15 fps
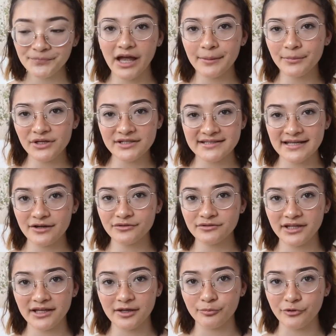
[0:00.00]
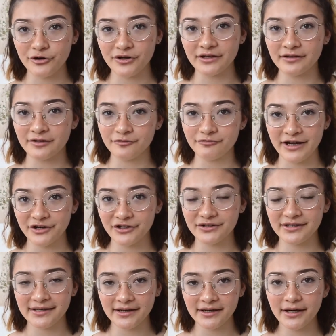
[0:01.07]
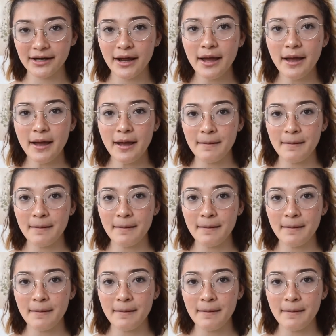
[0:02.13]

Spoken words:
I'm gonna sound like a broken record here,